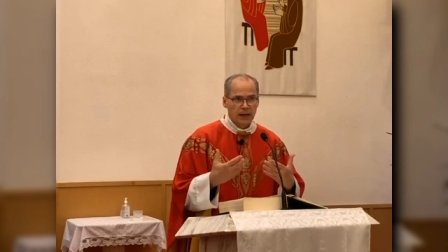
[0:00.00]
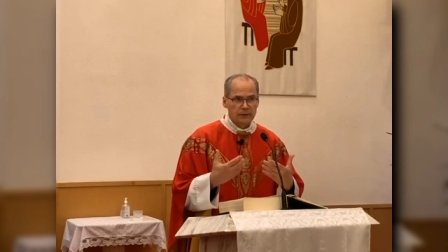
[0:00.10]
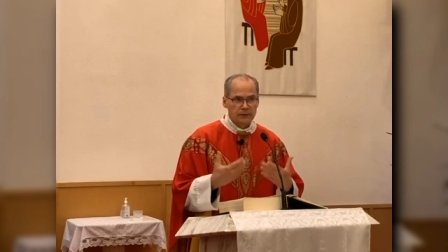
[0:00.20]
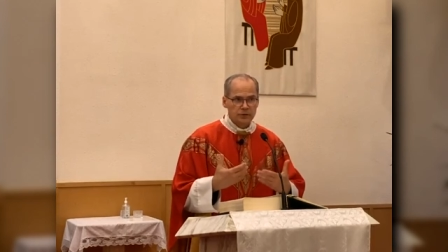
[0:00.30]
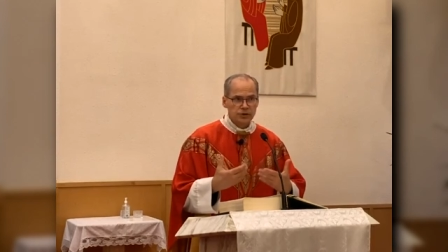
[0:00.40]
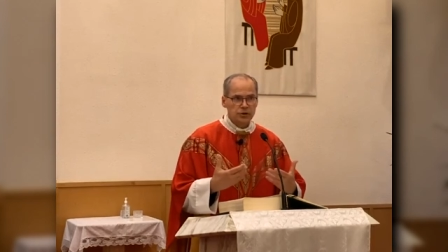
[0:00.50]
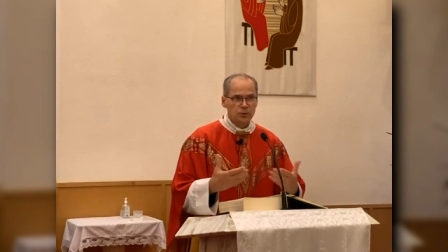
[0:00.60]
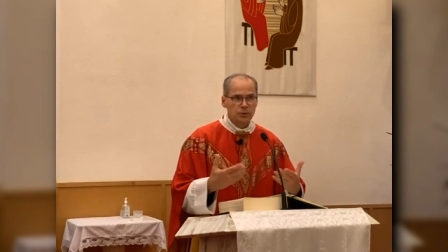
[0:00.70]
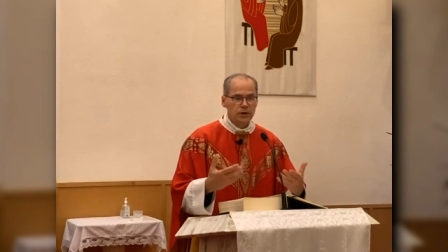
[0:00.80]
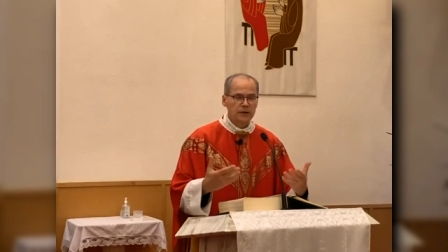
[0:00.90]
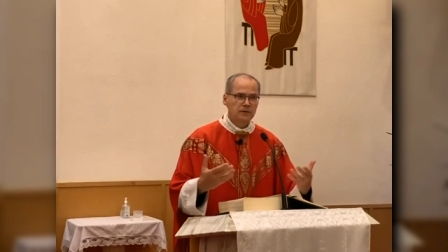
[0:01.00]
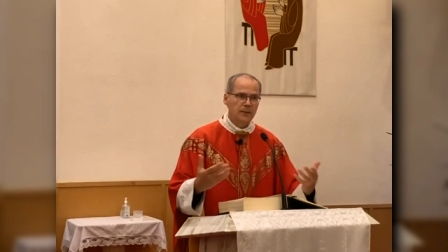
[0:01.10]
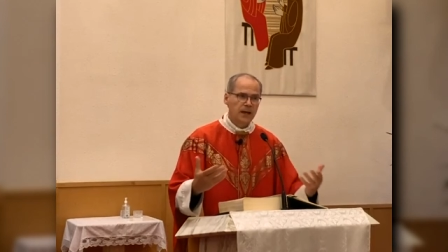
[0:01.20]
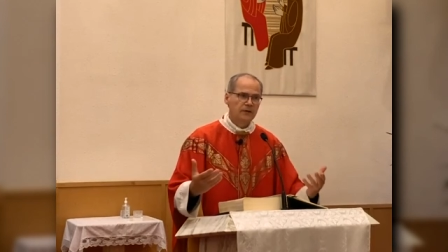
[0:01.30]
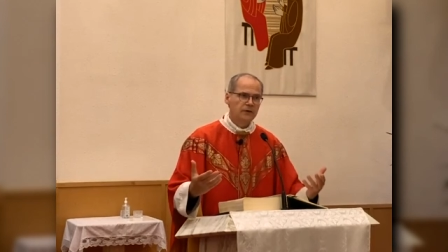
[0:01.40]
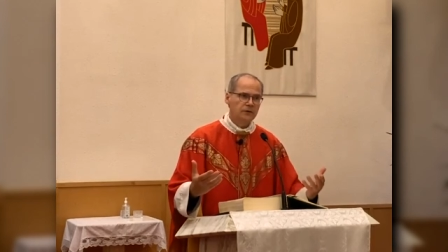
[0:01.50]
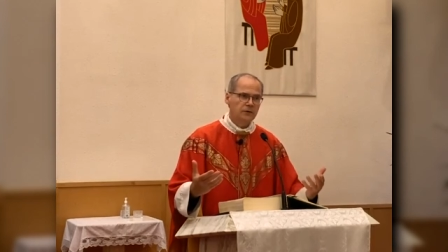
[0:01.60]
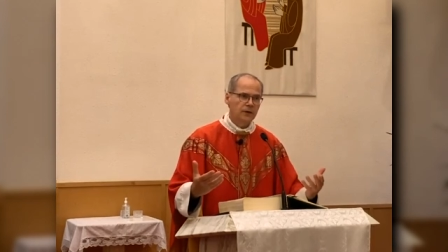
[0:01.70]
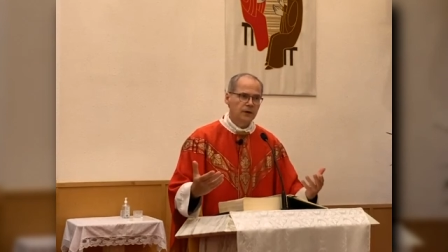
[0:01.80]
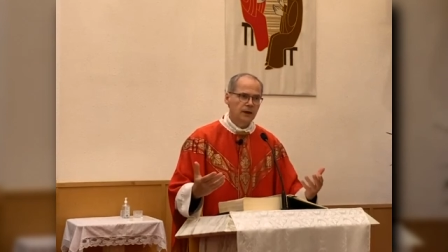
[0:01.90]
as a Christian, we ought to manifest our
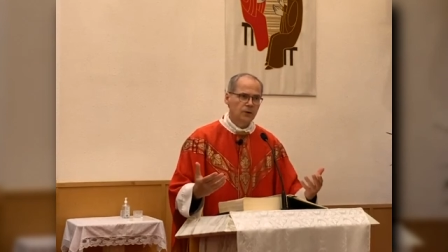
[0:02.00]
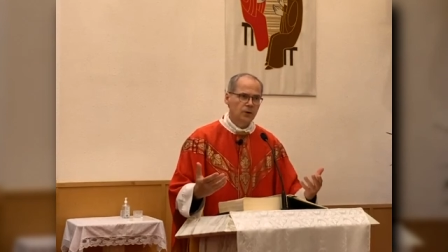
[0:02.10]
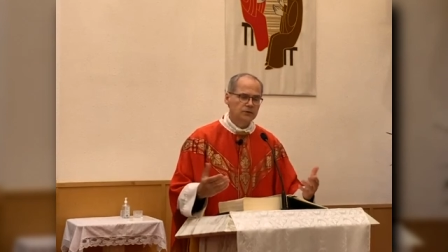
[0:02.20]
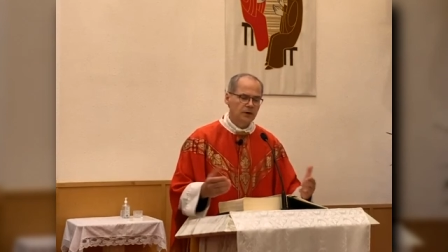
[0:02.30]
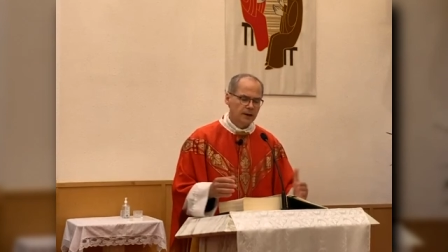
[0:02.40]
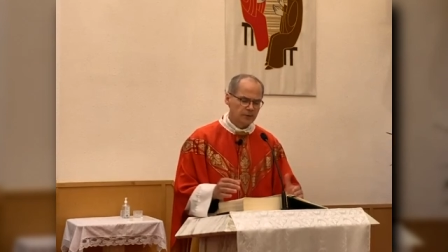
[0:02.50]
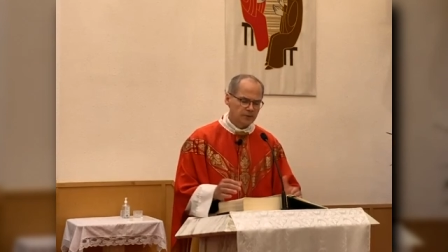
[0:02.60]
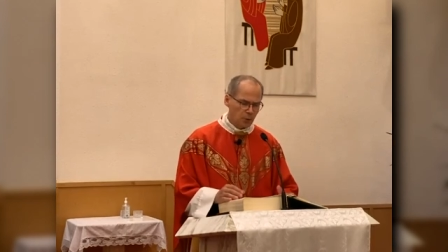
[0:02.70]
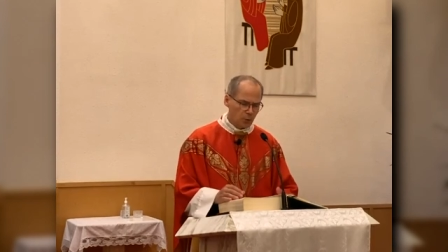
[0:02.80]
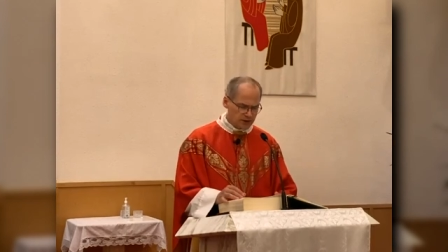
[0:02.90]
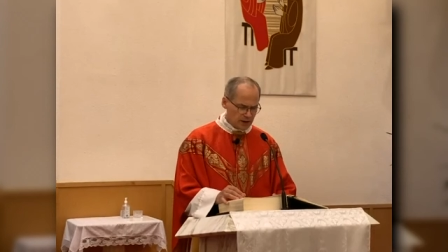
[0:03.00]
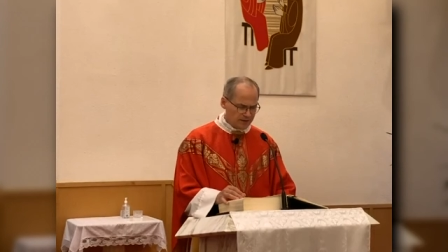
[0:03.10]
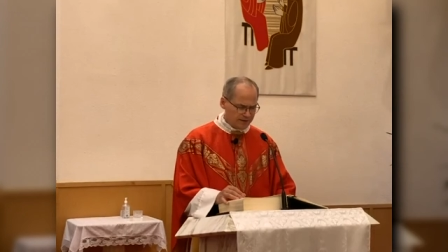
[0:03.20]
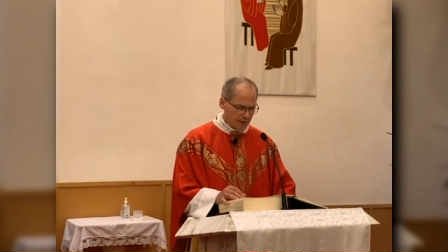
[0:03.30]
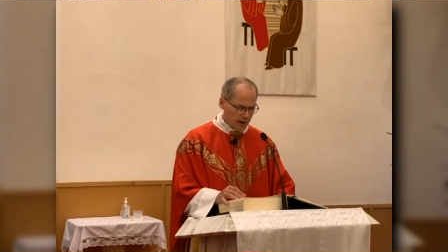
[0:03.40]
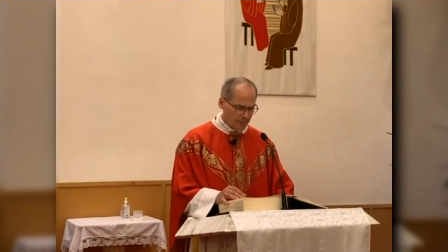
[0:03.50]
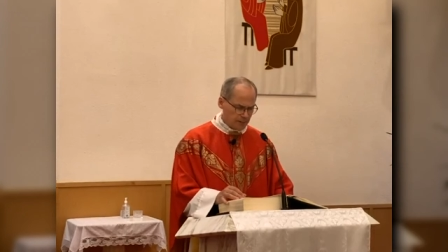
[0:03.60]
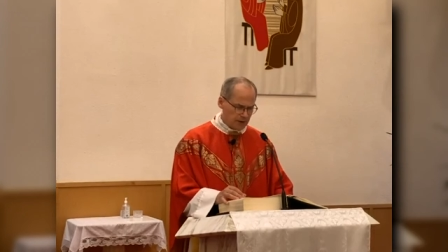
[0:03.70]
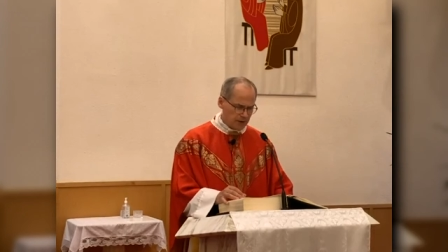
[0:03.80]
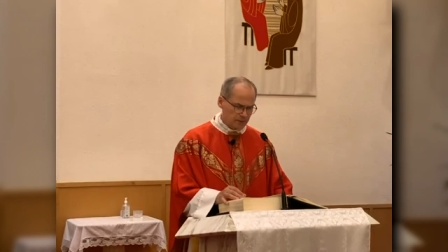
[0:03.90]
faith at all times. But what tends to
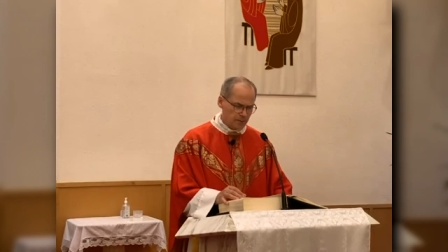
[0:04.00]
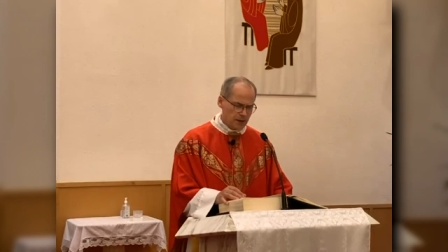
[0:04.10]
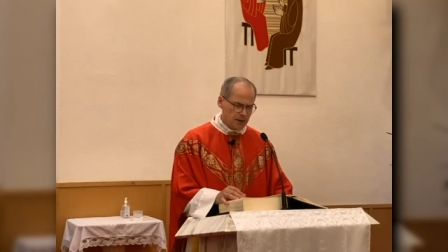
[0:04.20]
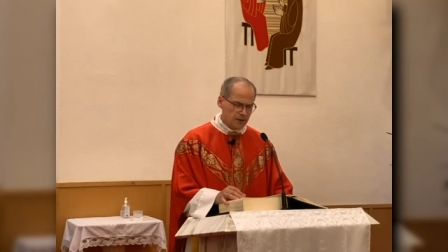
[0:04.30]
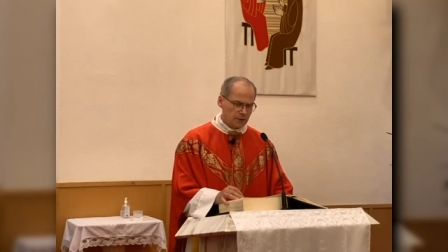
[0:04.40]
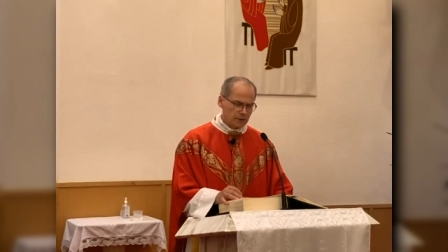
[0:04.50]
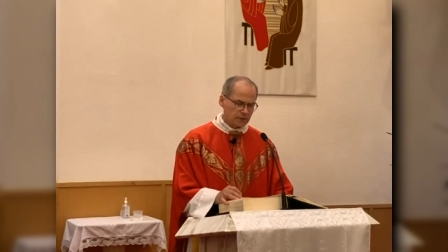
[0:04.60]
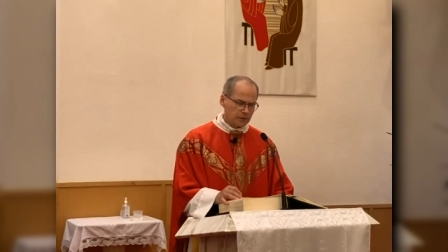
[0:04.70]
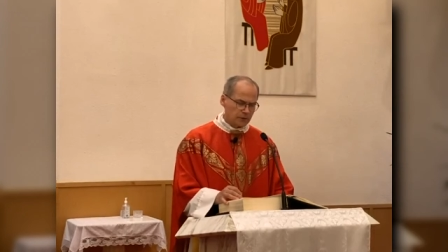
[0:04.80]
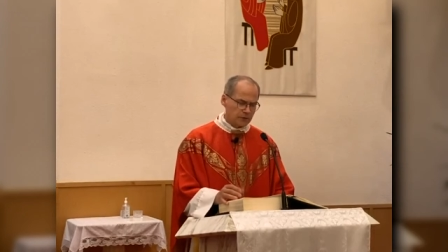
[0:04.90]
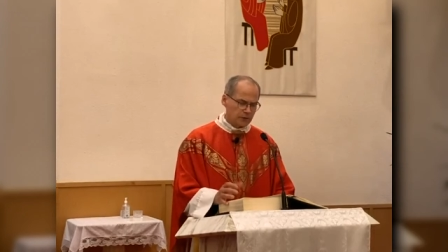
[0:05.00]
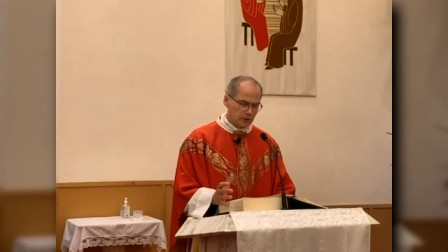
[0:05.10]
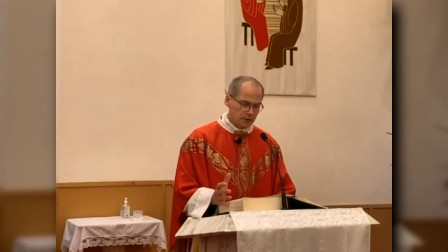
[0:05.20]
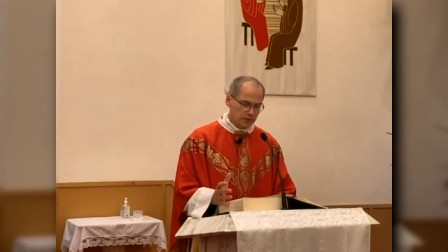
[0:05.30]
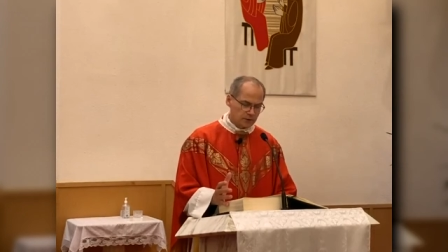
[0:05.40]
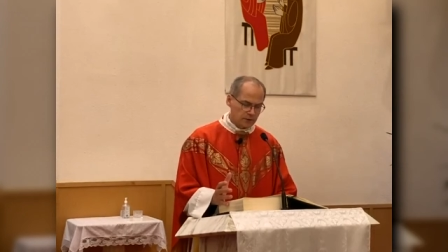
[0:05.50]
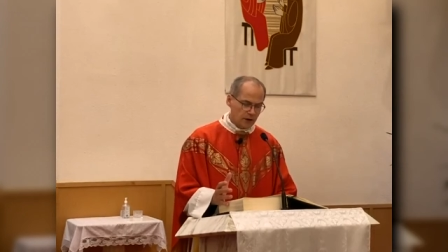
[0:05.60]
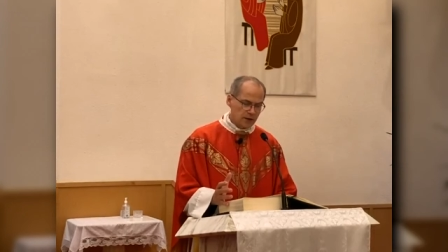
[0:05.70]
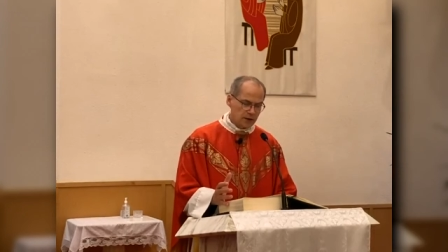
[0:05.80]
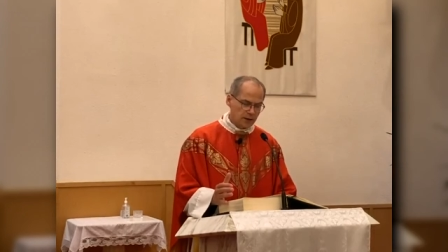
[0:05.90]
happen is there's a, there's a, this
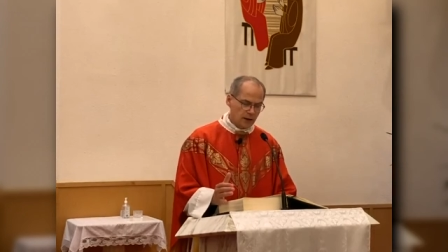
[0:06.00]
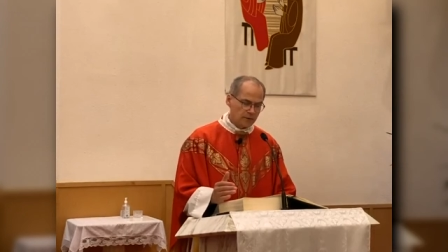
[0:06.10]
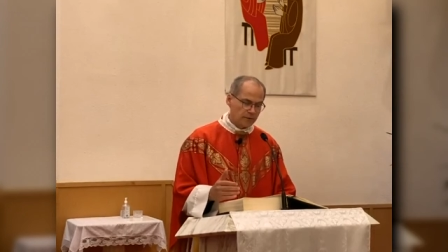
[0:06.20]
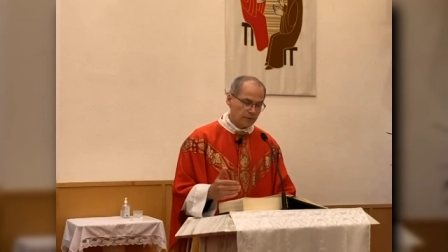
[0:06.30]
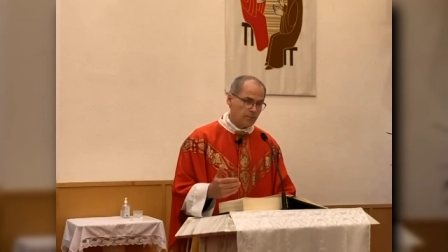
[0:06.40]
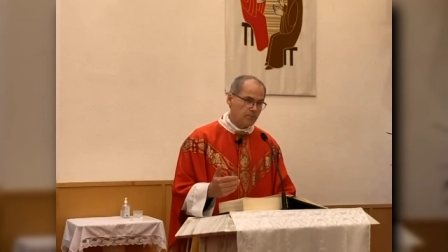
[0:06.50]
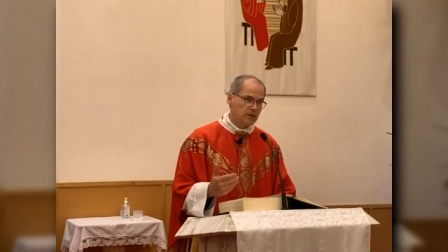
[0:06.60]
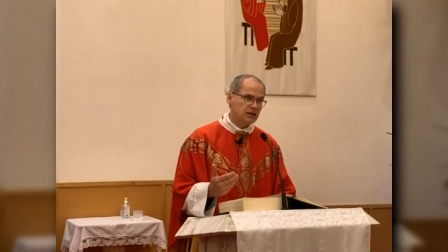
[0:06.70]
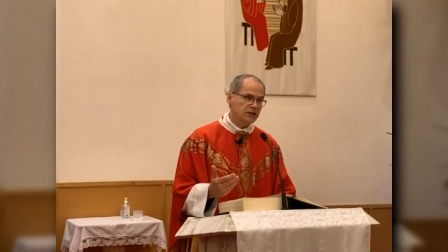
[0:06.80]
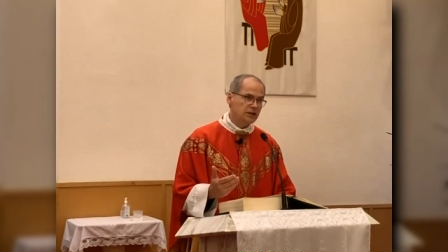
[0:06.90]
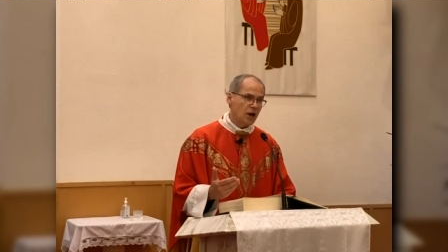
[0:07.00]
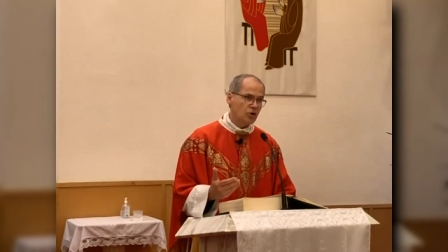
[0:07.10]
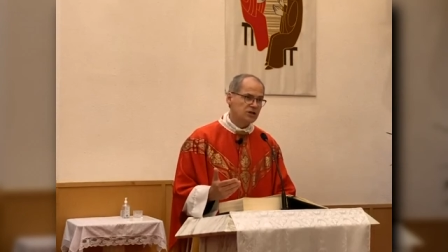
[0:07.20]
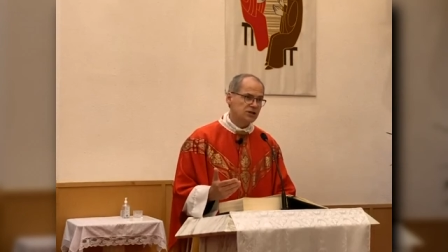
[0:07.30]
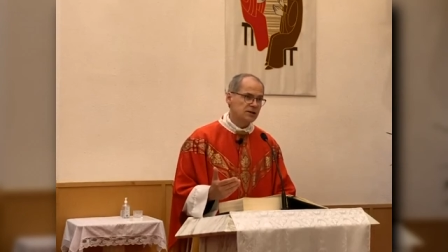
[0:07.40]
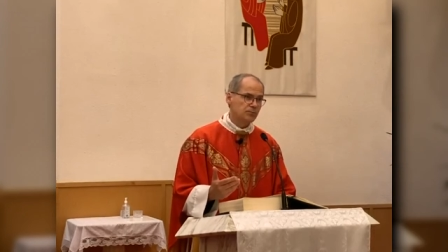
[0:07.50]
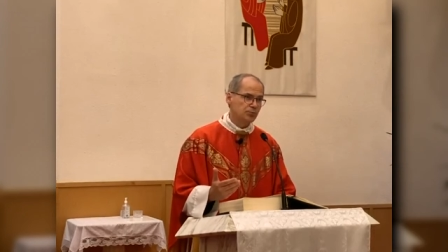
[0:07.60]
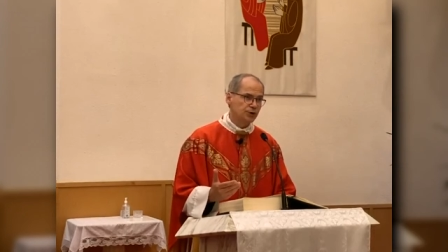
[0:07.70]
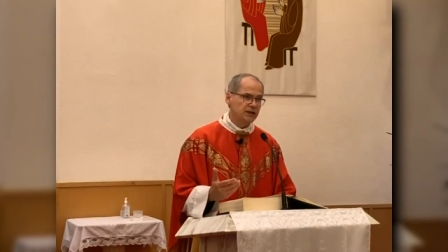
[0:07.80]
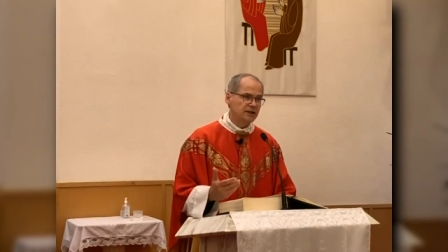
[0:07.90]
saying that familiarity
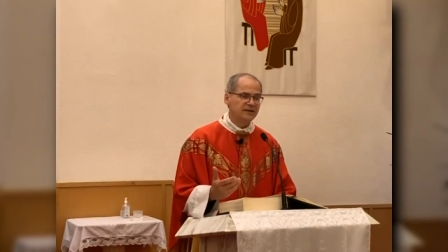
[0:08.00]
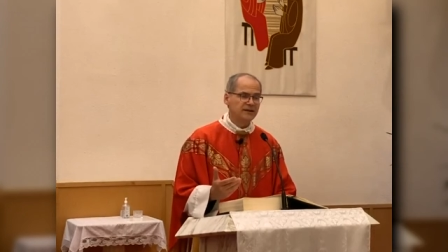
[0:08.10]
breeds